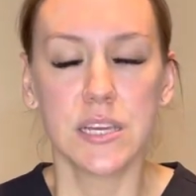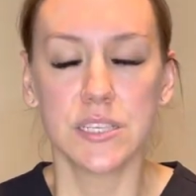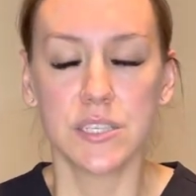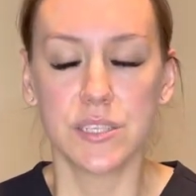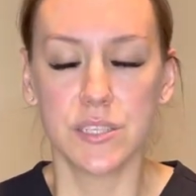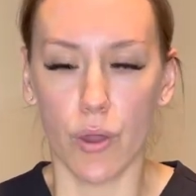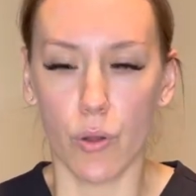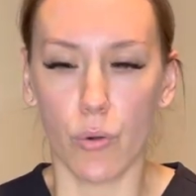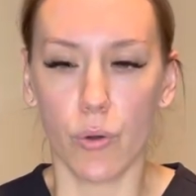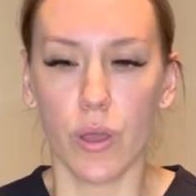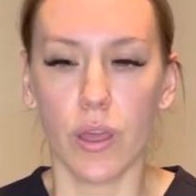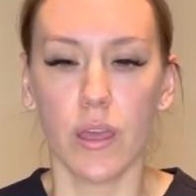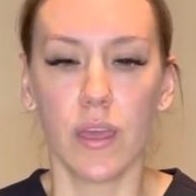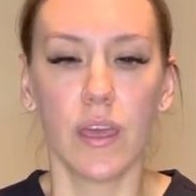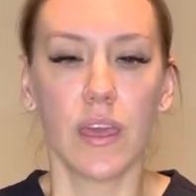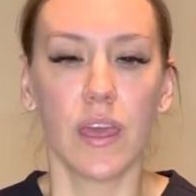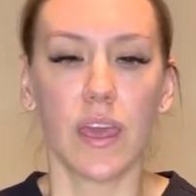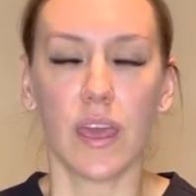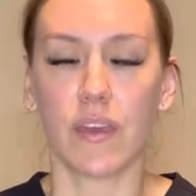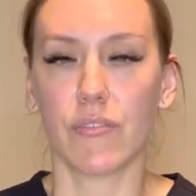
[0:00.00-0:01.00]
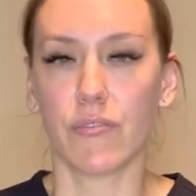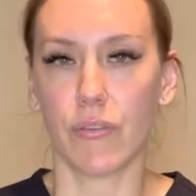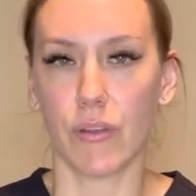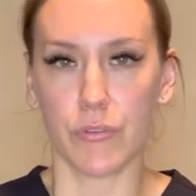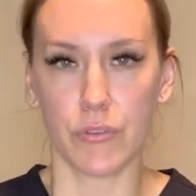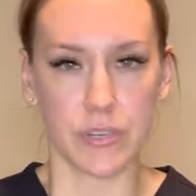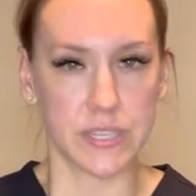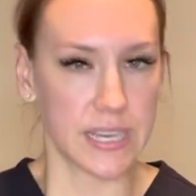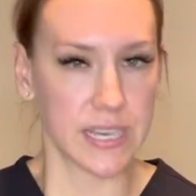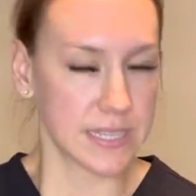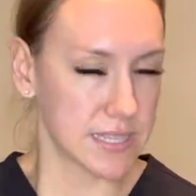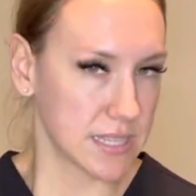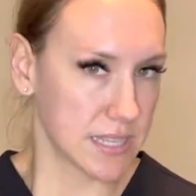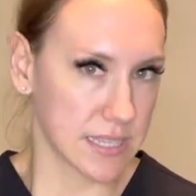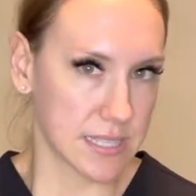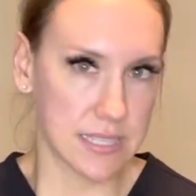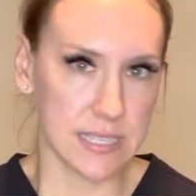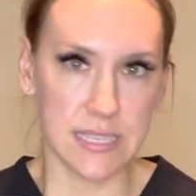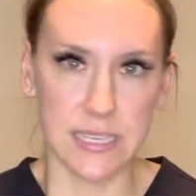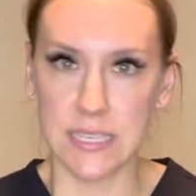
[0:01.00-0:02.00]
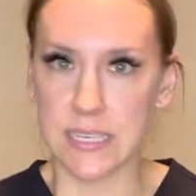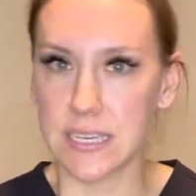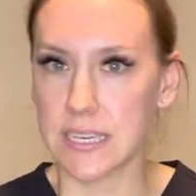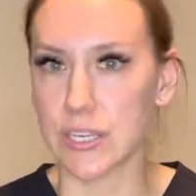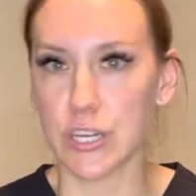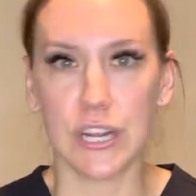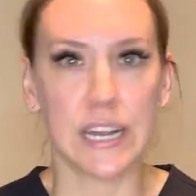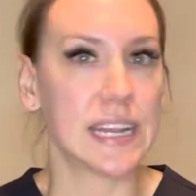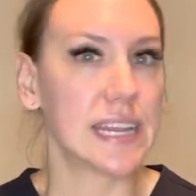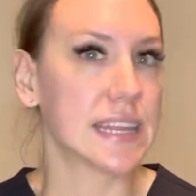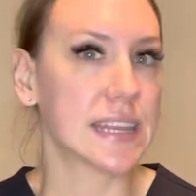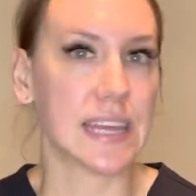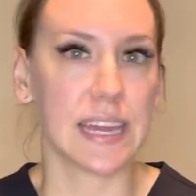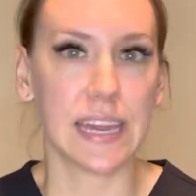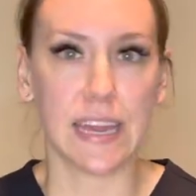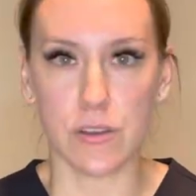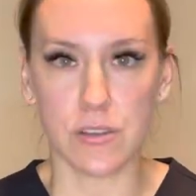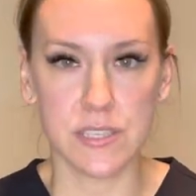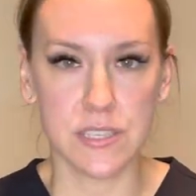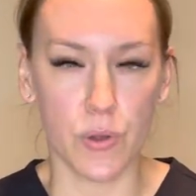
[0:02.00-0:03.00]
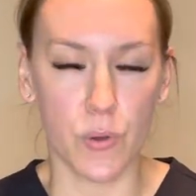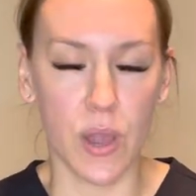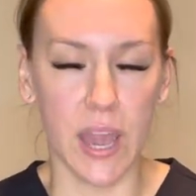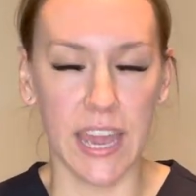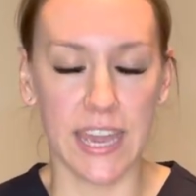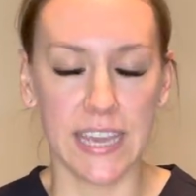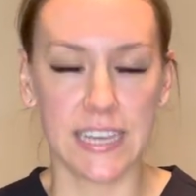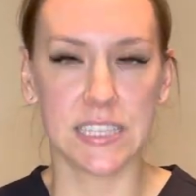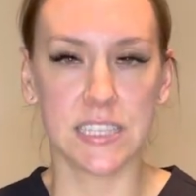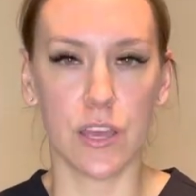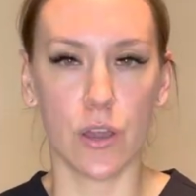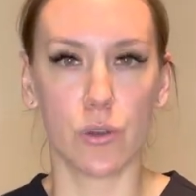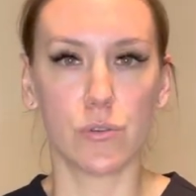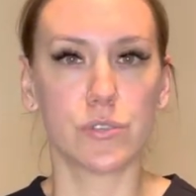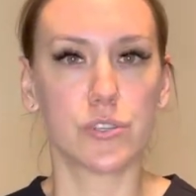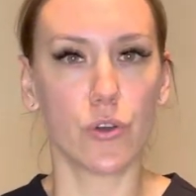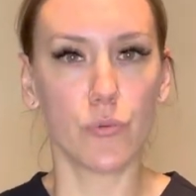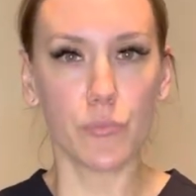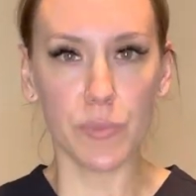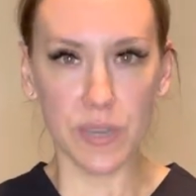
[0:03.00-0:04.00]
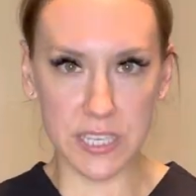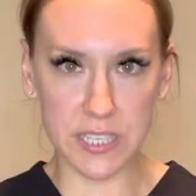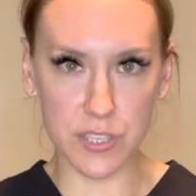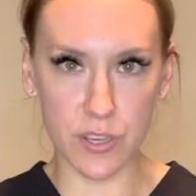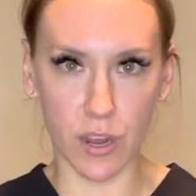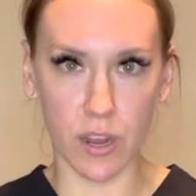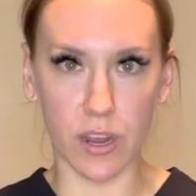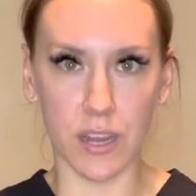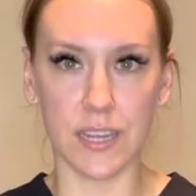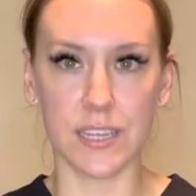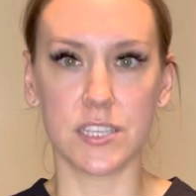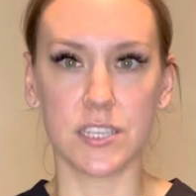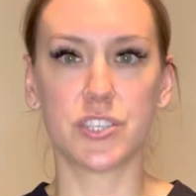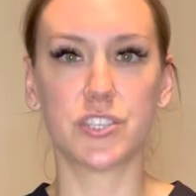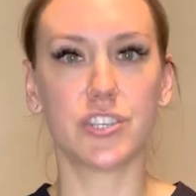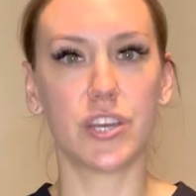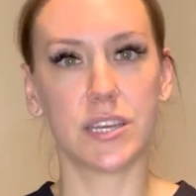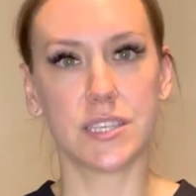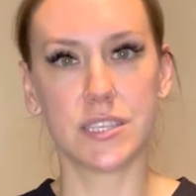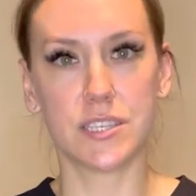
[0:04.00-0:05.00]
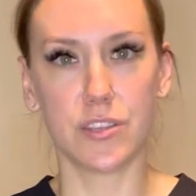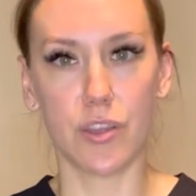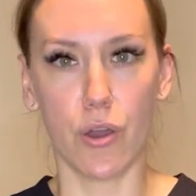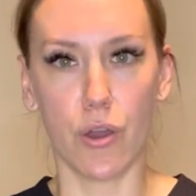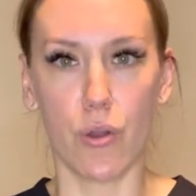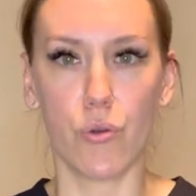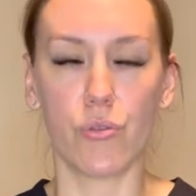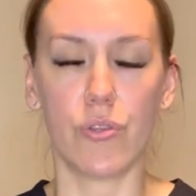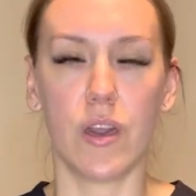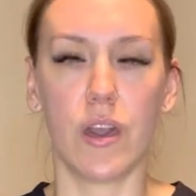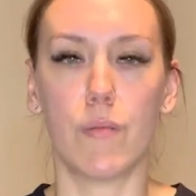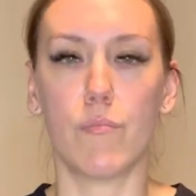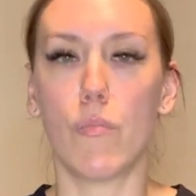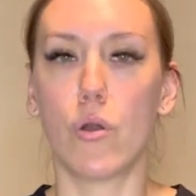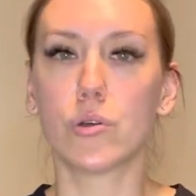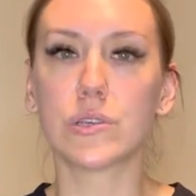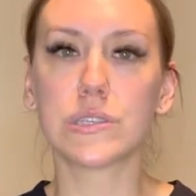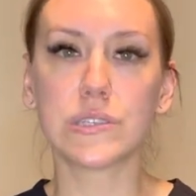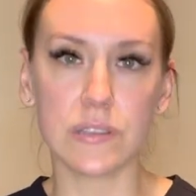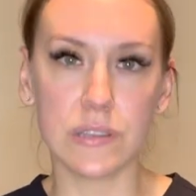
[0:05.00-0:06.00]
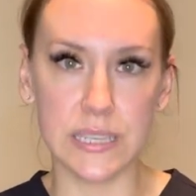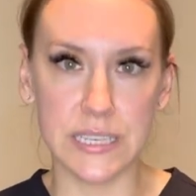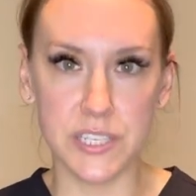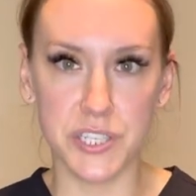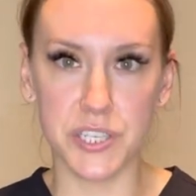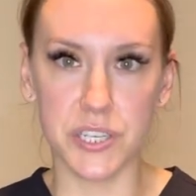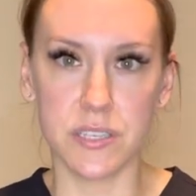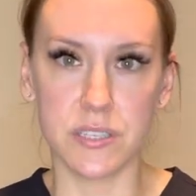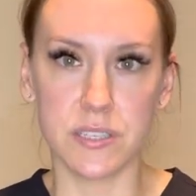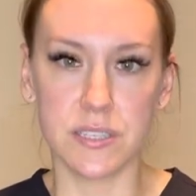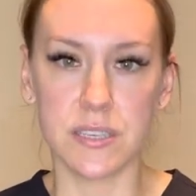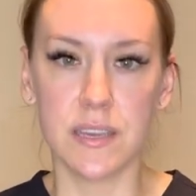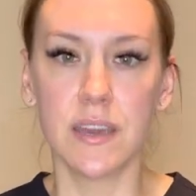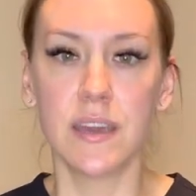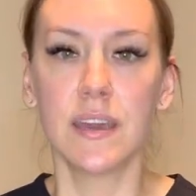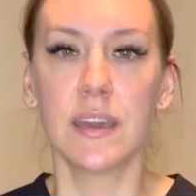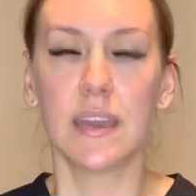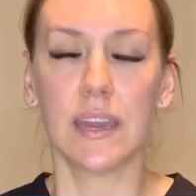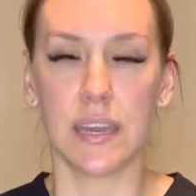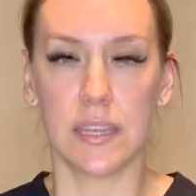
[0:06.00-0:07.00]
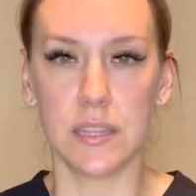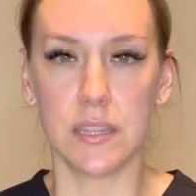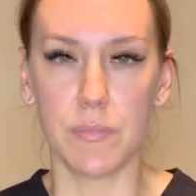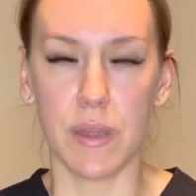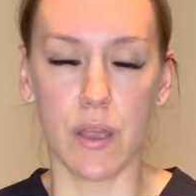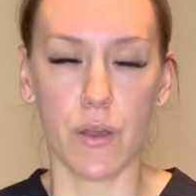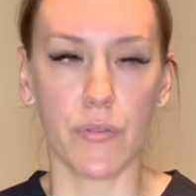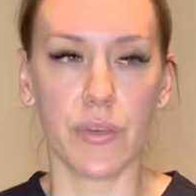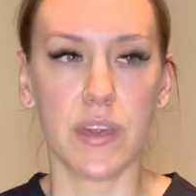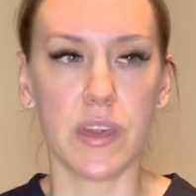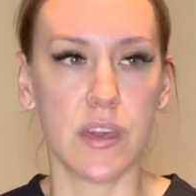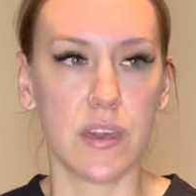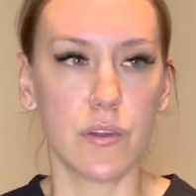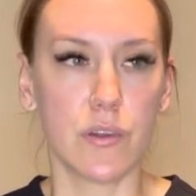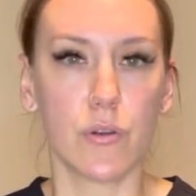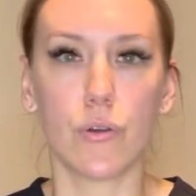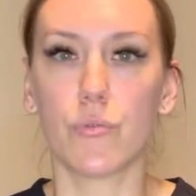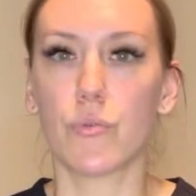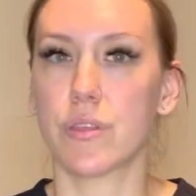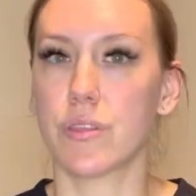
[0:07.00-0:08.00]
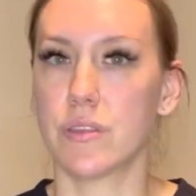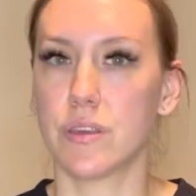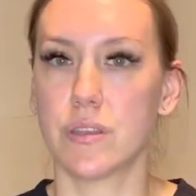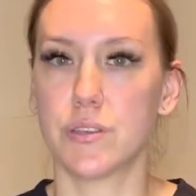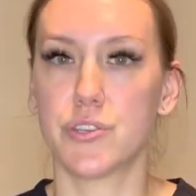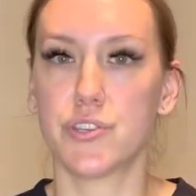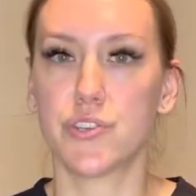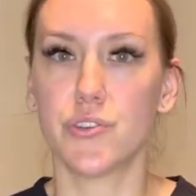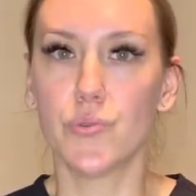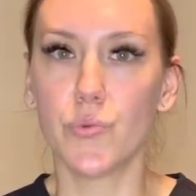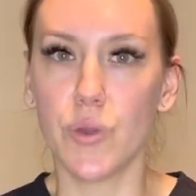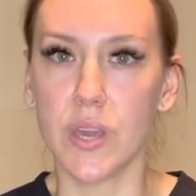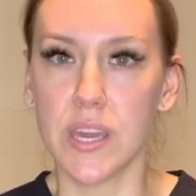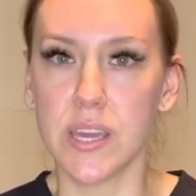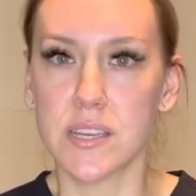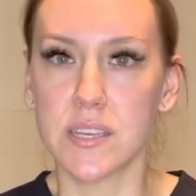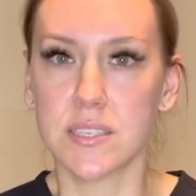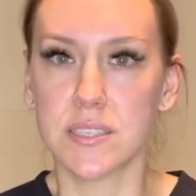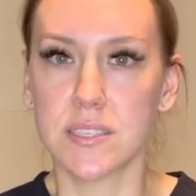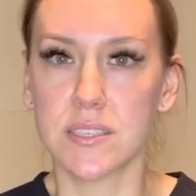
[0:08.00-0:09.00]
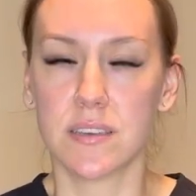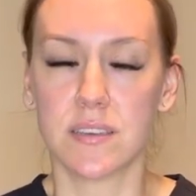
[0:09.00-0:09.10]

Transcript: So if further testing is needed or anything else, okay? So don't be discouraged. Just know that most lesions in the mouth heal within two weeks.